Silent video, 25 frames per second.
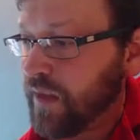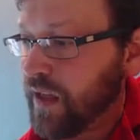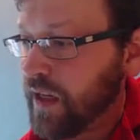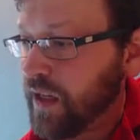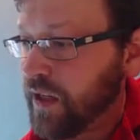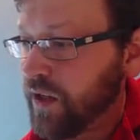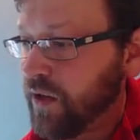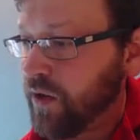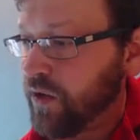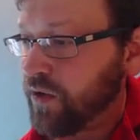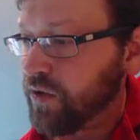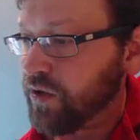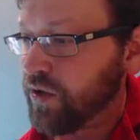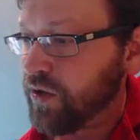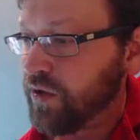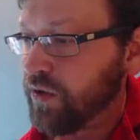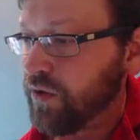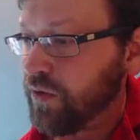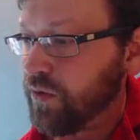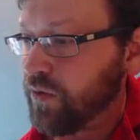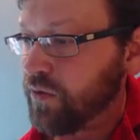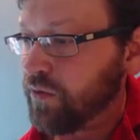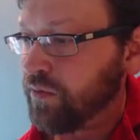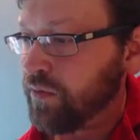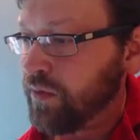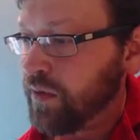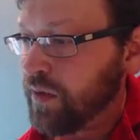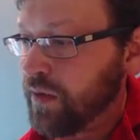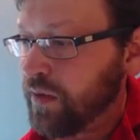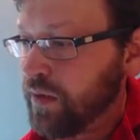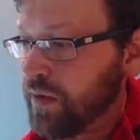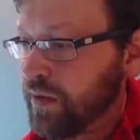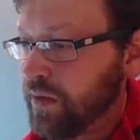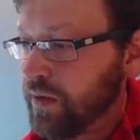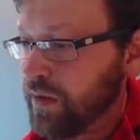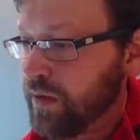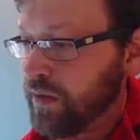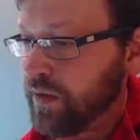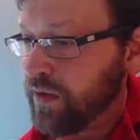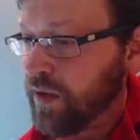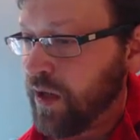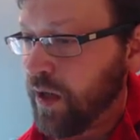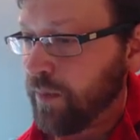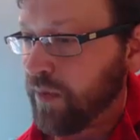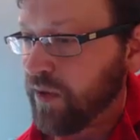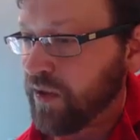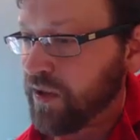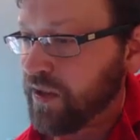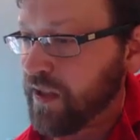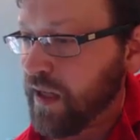and it goes to
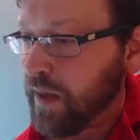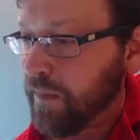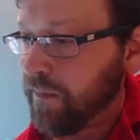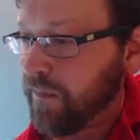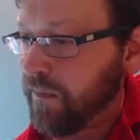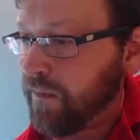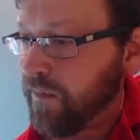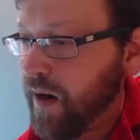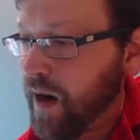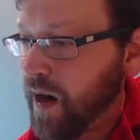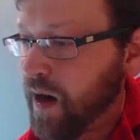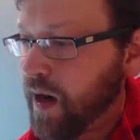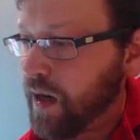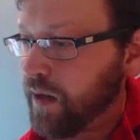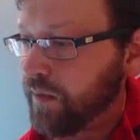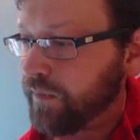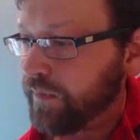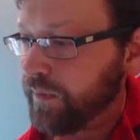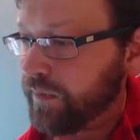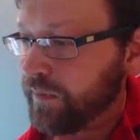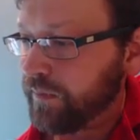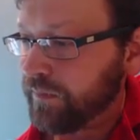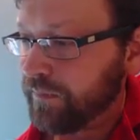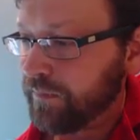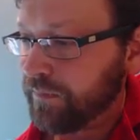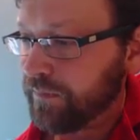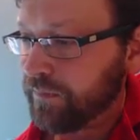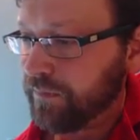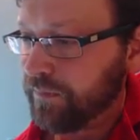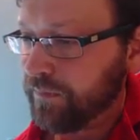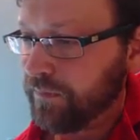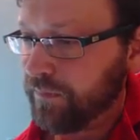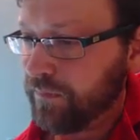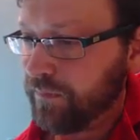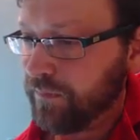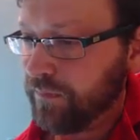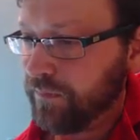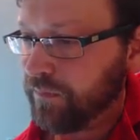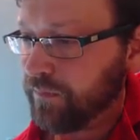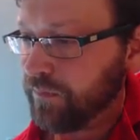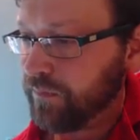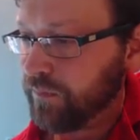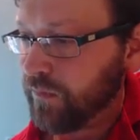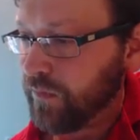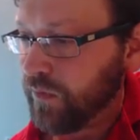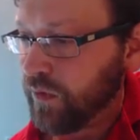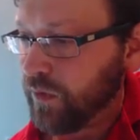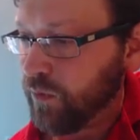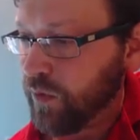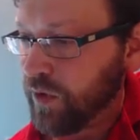number step 5,
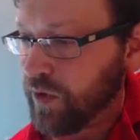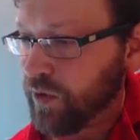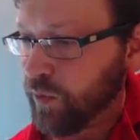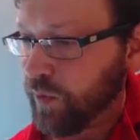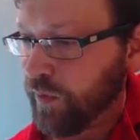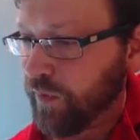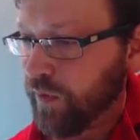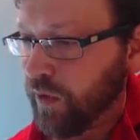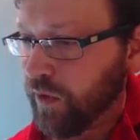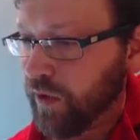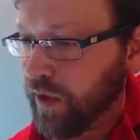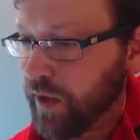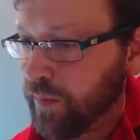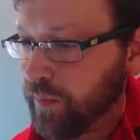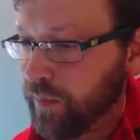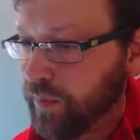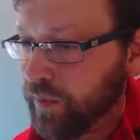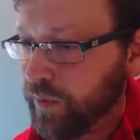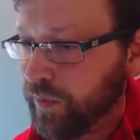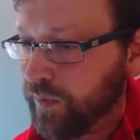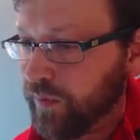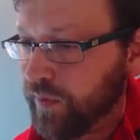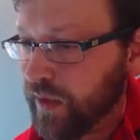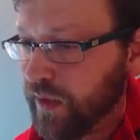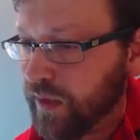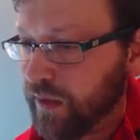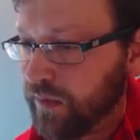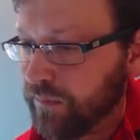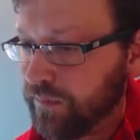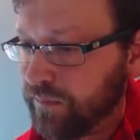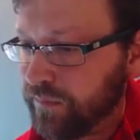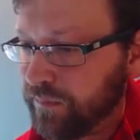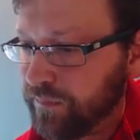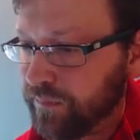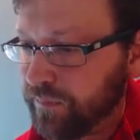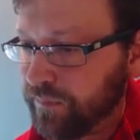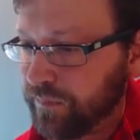which we've already proven